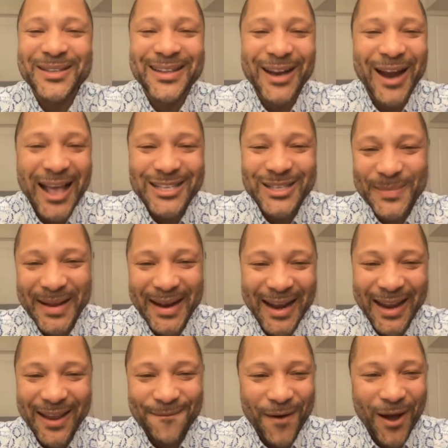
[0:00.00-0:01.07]
hasn't been
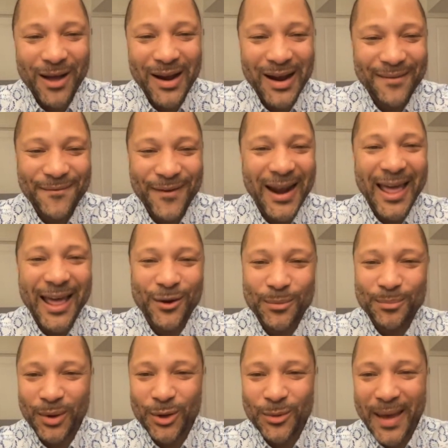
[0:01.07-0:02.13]
any fallout or
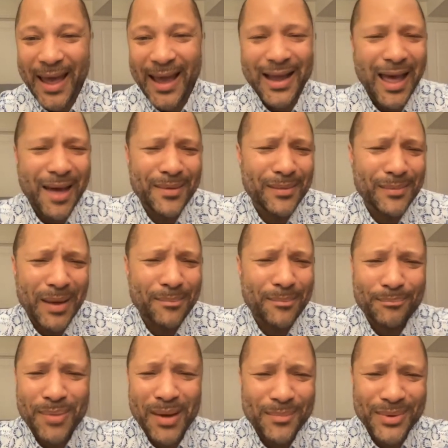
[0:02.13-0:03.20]
blowback. I mean, my
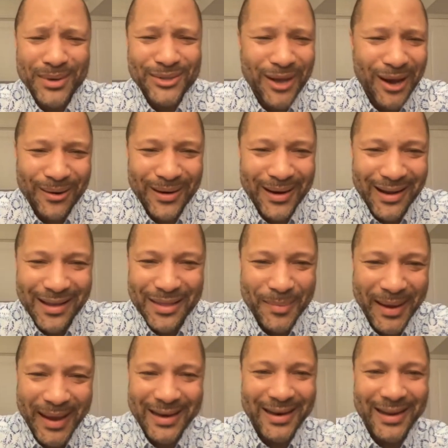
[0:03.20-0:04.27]
book's already on the
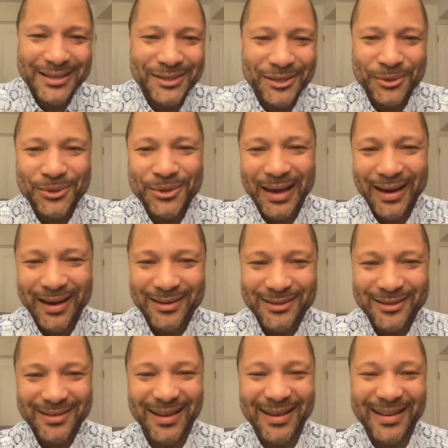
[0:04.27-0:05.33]
banned list, so who cares?